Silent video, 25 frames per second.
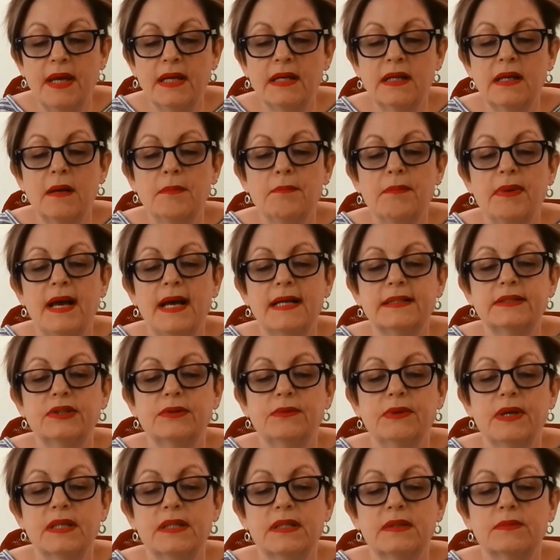and come back
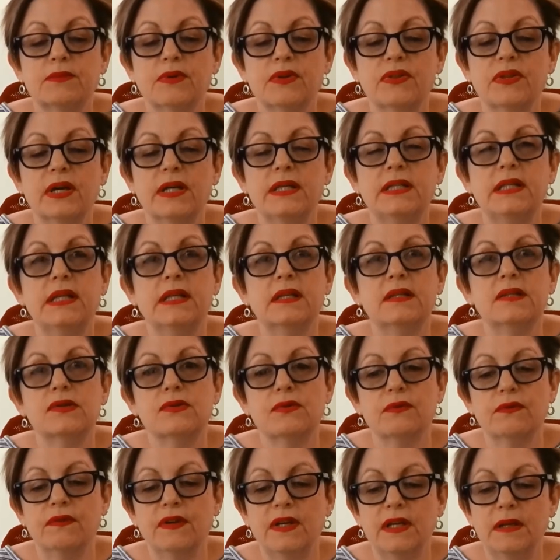to us with ideas
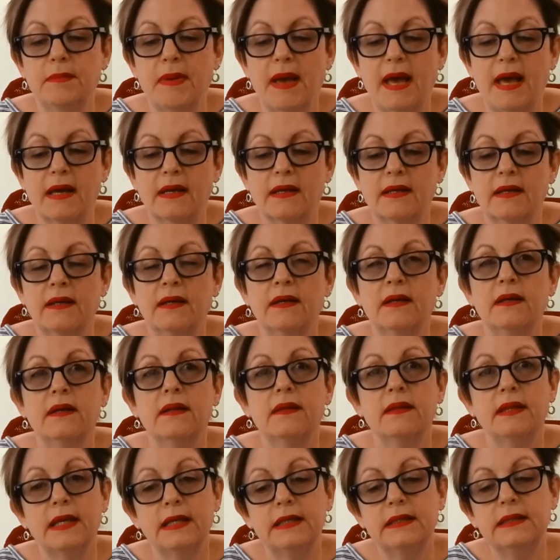or feedback.
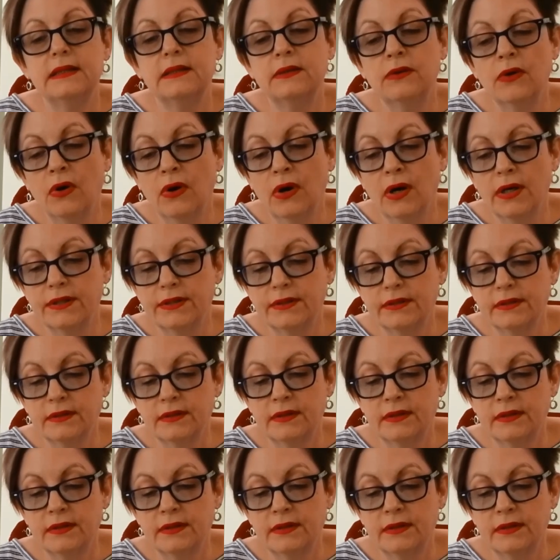They did not.